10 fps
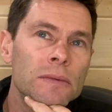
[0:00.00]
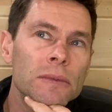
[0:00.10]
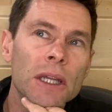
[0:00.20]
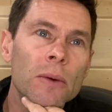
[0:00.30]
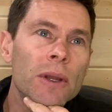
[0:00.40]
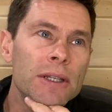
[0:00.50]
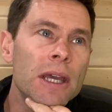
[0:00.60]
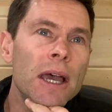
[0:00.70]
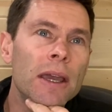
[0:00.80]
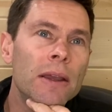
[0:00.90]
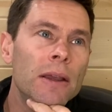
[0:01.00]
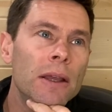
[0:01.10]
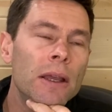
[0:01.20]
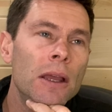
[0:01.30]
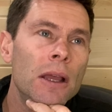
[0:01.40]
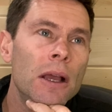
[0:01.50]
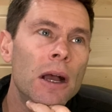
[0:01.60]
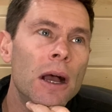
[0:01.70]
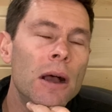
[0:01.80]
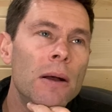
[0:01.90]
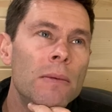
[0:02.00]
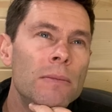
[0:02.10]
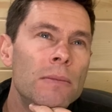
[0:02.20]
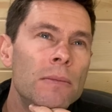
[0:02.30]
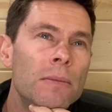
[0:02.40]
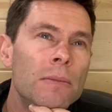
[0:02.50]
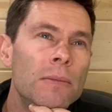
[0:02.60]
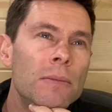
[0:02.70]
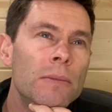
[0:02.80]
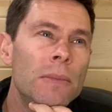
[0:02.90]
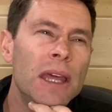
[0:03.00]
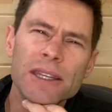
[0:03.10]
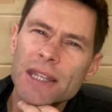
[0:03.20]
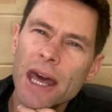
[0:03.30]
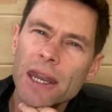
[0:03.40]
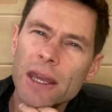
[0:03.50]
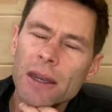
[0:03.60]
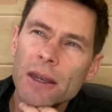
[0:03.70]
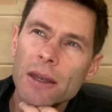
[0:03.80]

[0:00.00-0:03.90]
I don't want to die. And is that it?